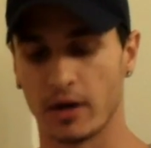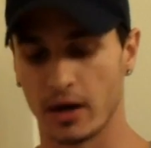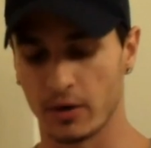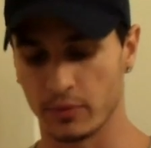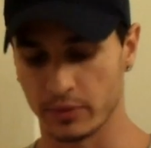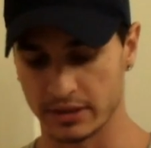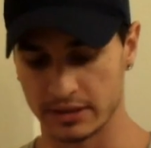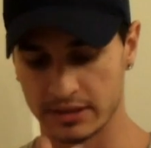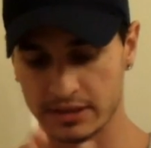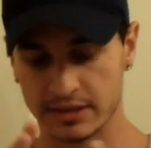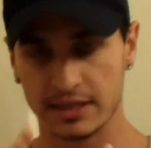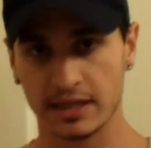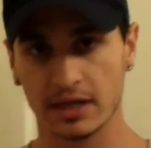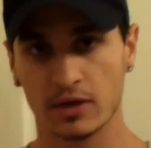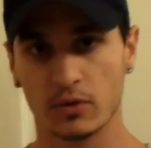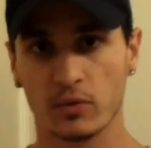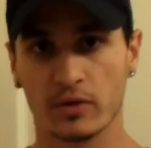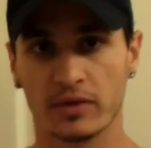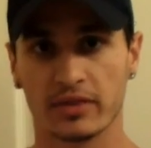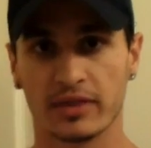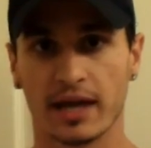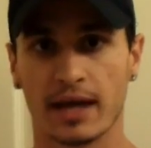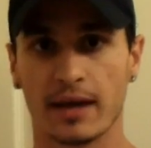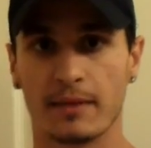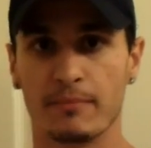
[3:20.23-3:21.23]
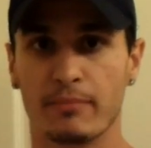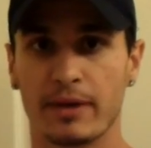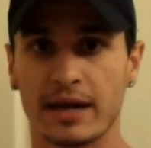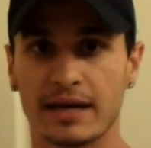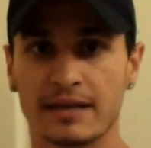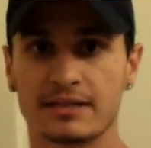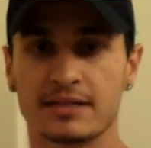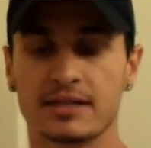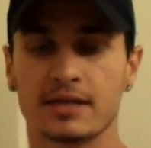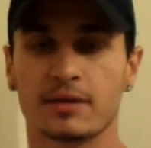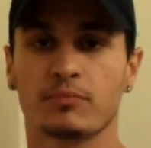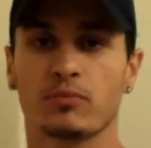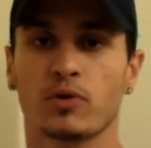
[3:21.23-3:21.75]
I would stick with a
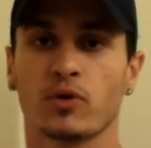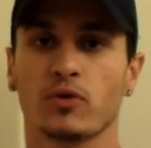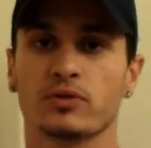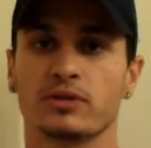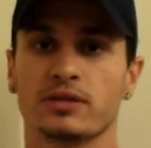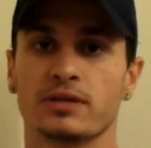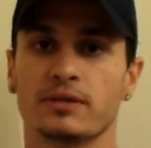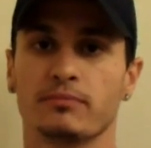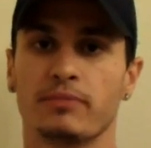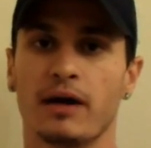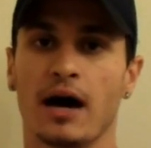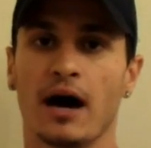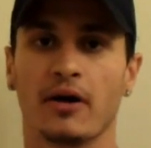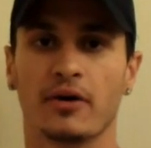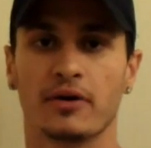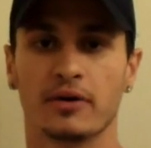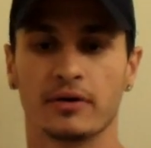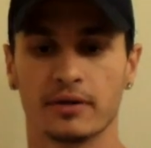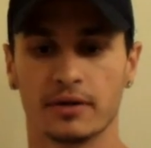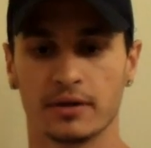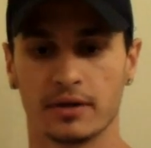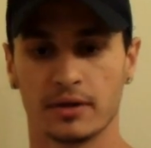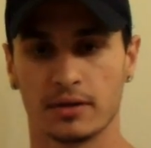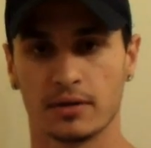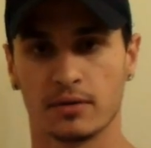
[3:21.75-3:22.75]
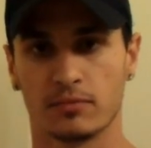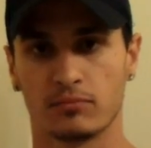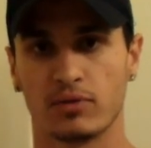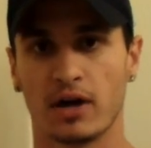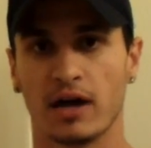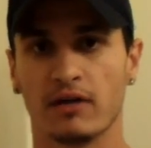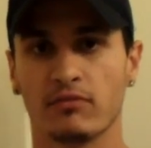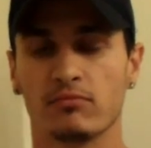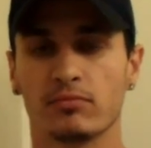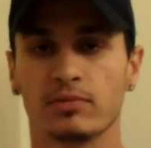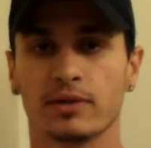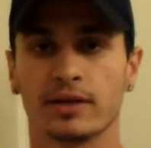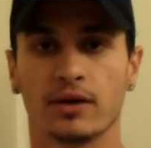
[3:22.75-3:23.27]
basic protein powder,
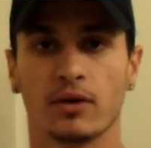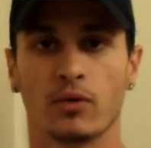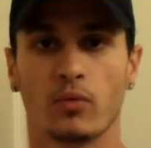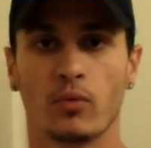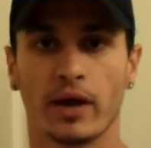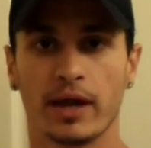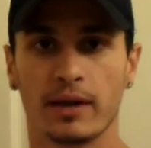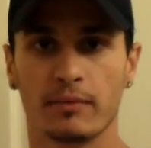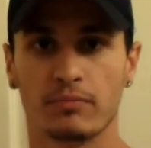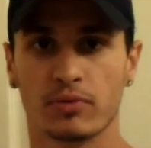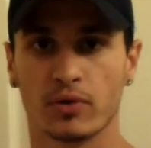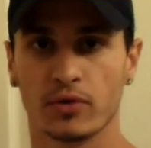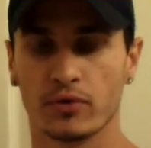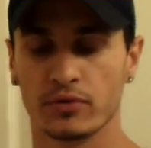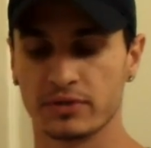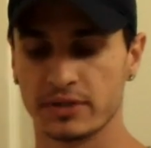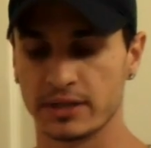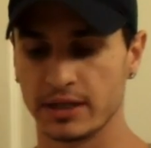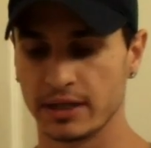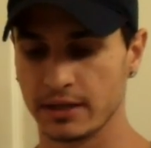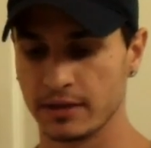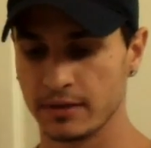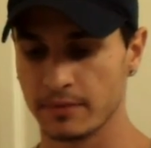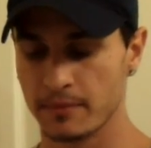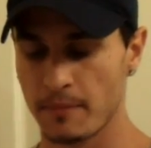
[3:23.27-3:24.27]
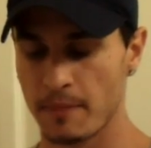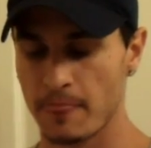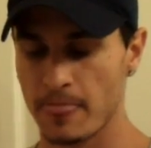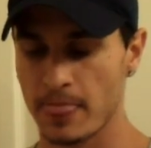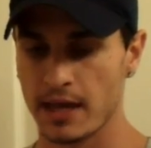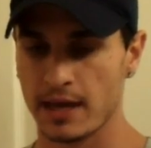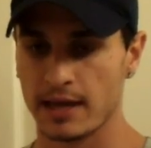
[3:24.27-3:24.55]
probably a whey protein,